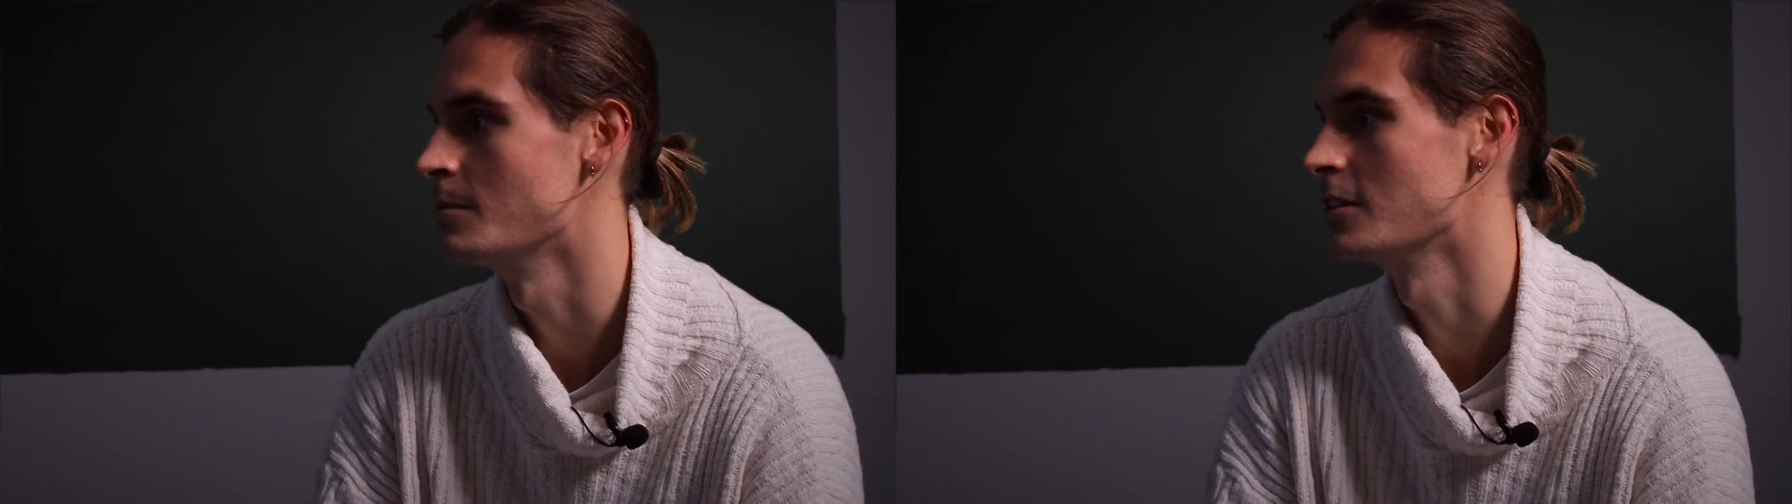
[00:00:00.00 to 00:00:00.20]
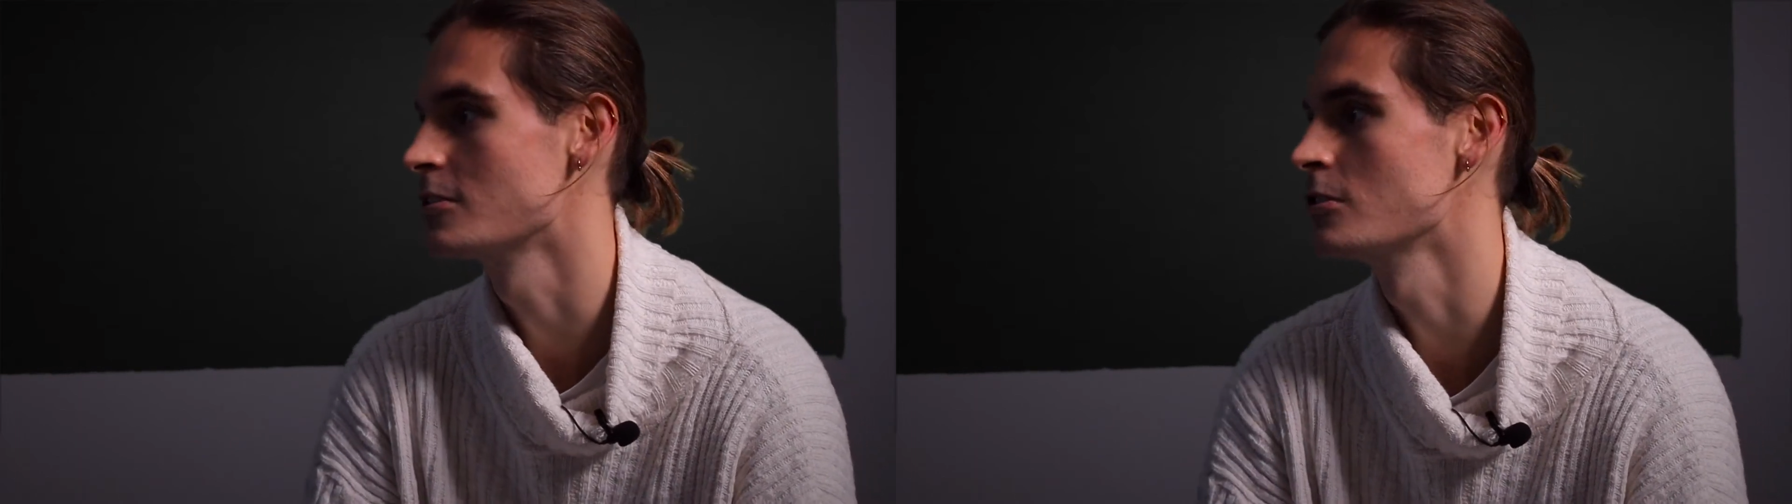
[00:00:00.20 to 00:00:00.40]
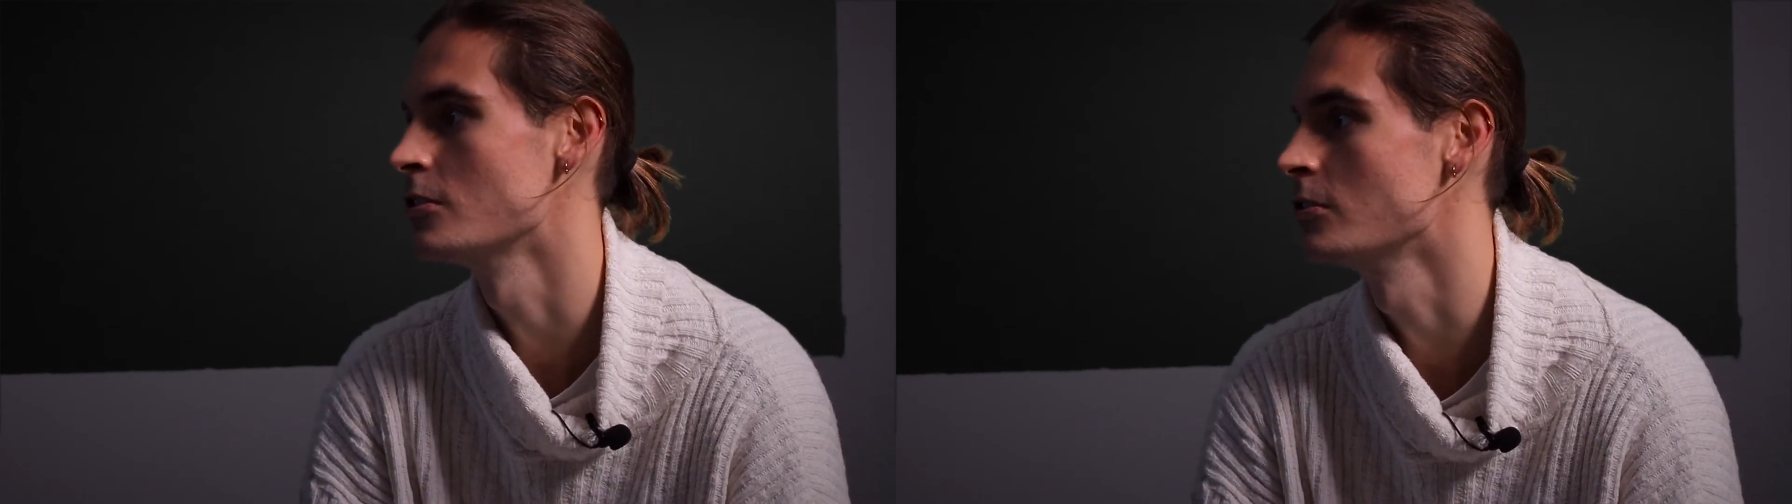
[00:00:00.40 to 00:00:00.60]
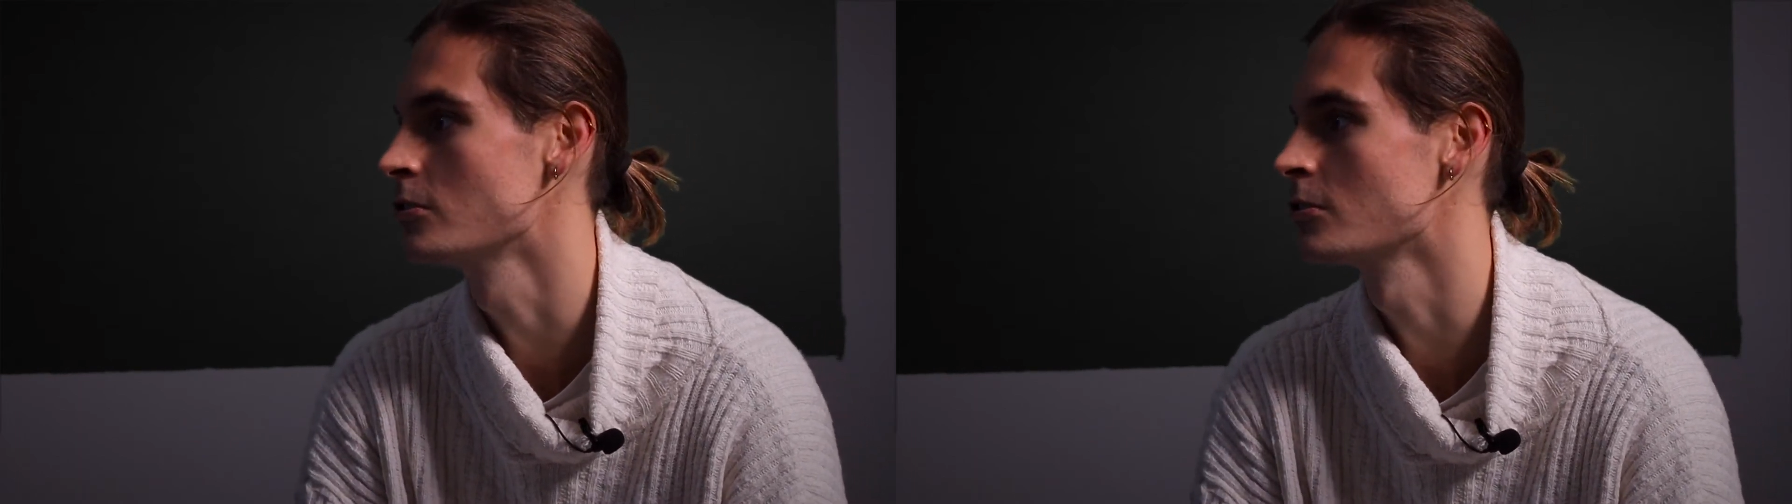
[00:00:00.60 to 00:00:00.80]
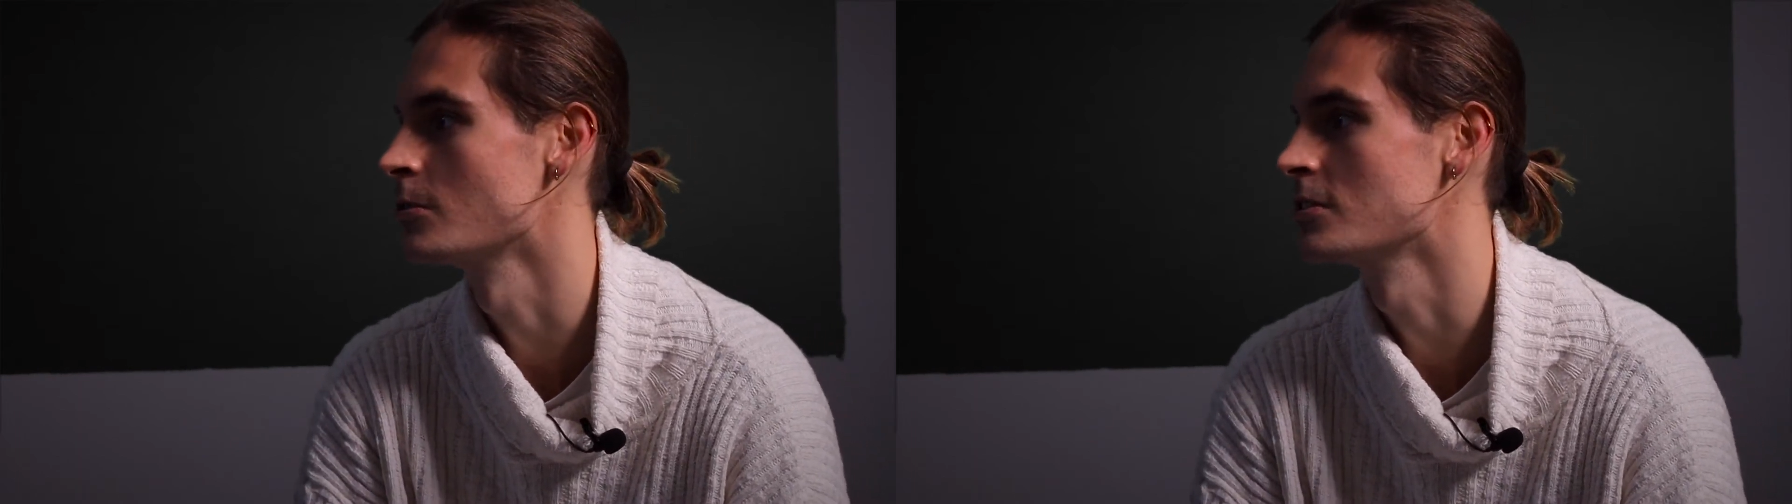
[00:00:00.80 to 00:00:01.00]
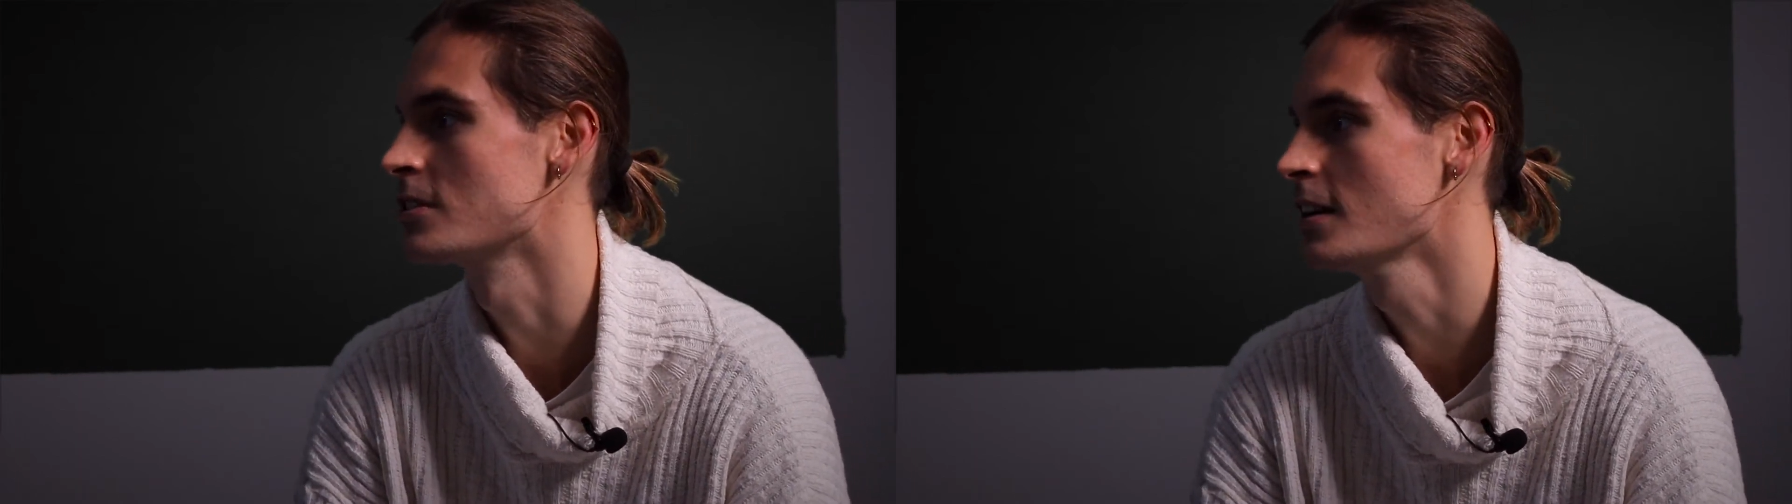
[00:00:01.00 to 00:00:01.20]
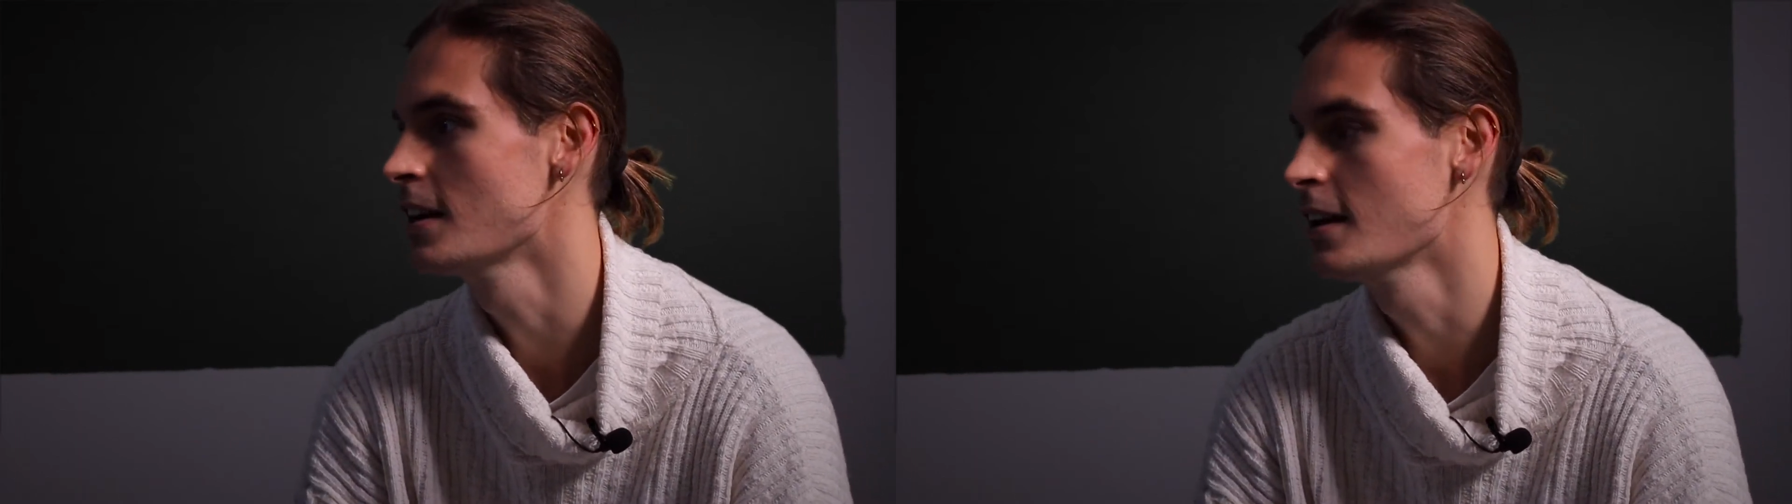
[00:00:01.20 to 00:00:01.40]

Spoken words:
minutes, So it was a